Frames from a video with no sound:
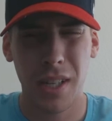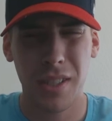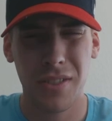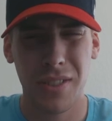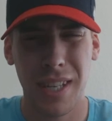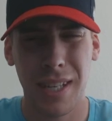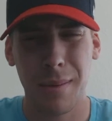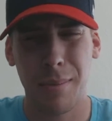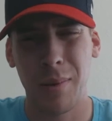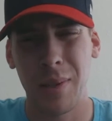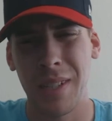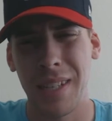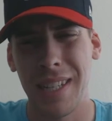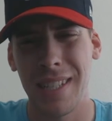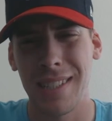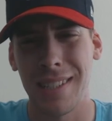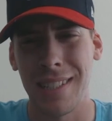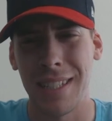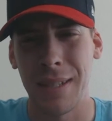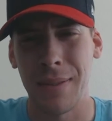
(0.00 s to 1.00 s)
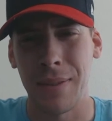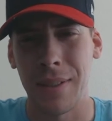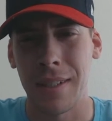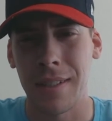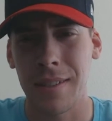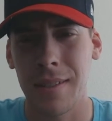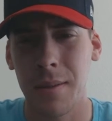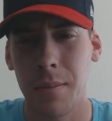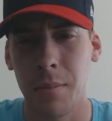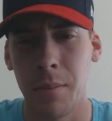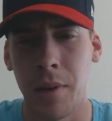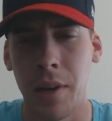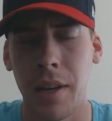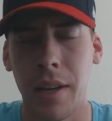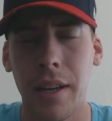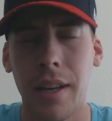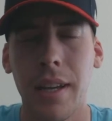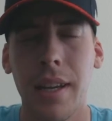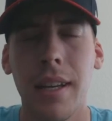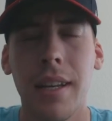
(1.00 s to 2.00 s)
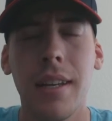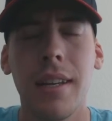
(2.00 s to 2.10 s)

actually had a pretty decent defense. But